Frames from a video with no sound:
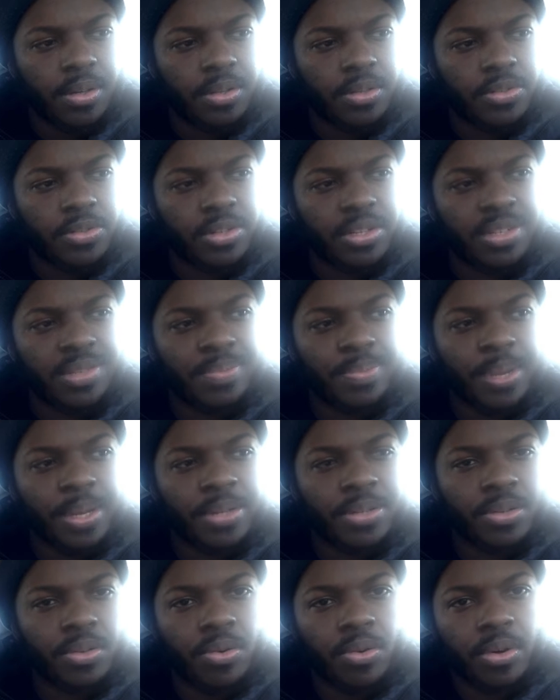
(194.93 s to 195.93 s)
just make
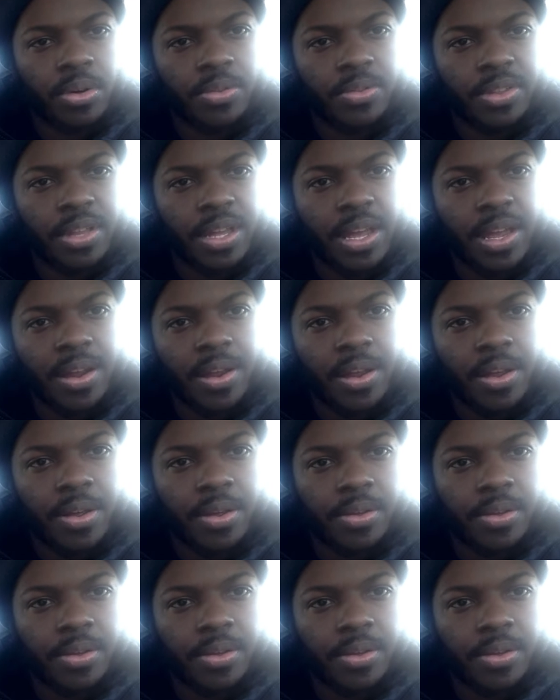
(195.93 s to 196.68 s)
sure that